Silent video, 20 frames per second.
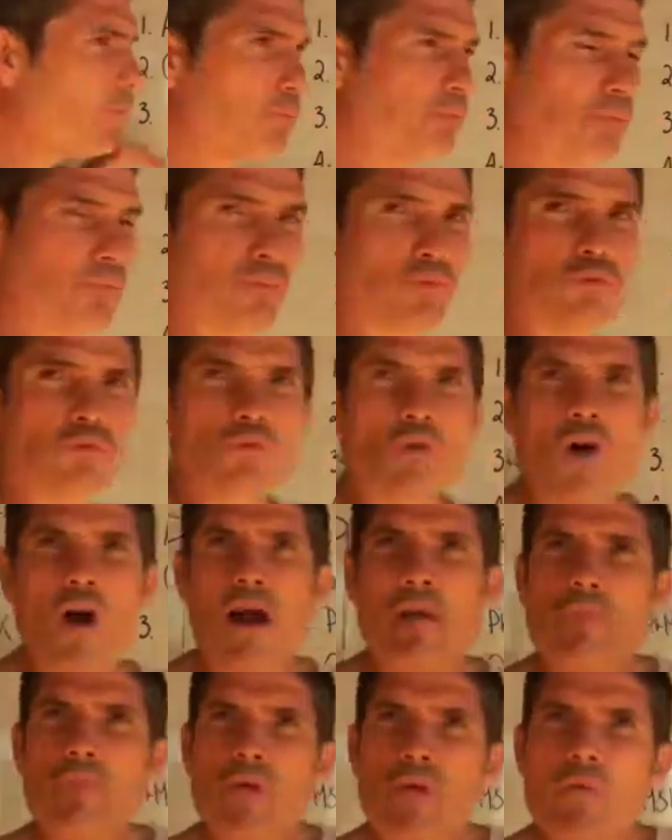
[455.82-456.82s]
a
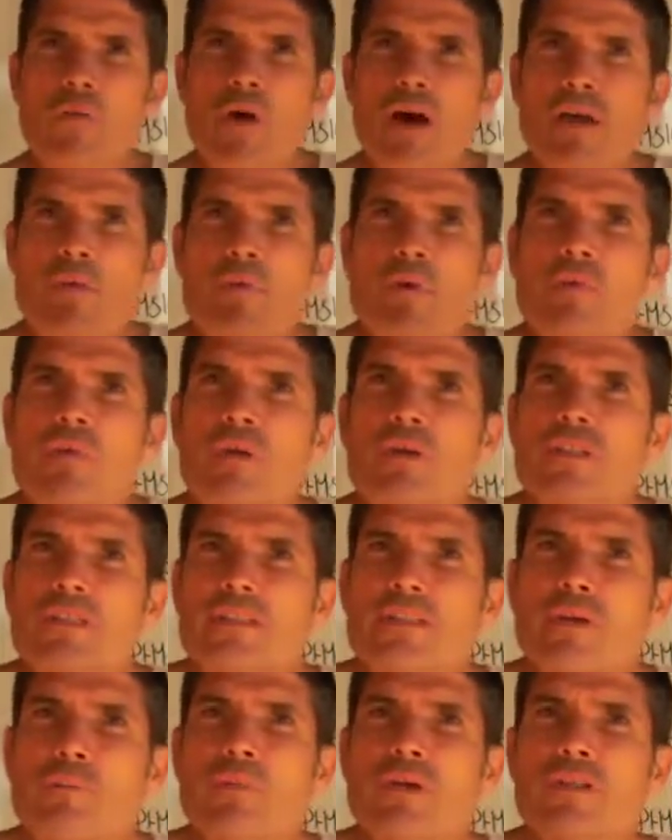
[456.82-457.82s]
primary way we want
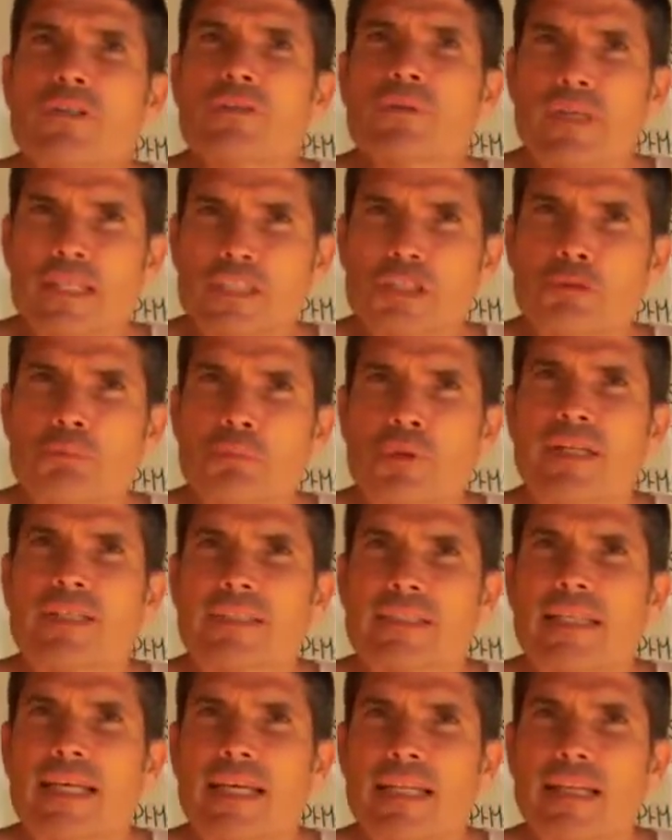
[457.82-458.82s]
someone to
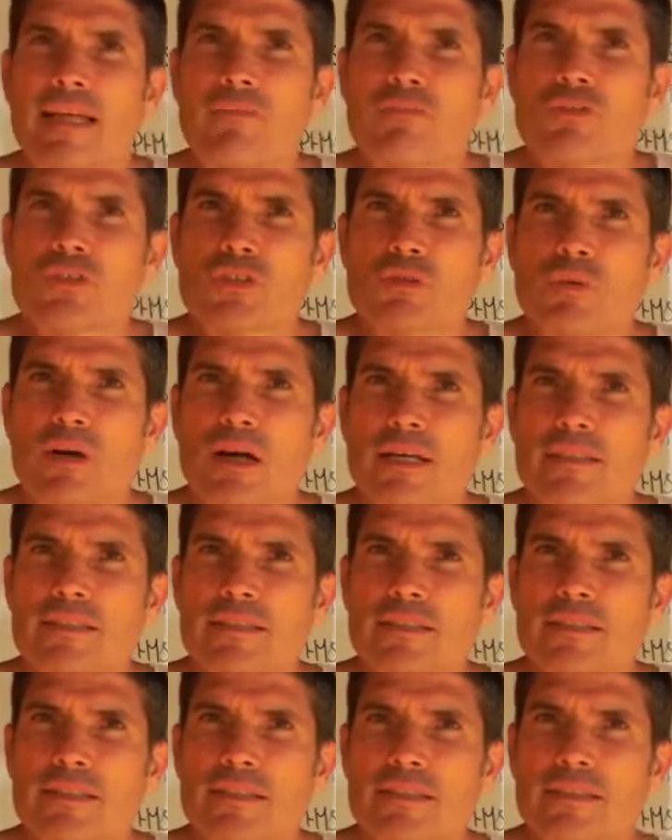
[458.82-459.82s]
express their love to us.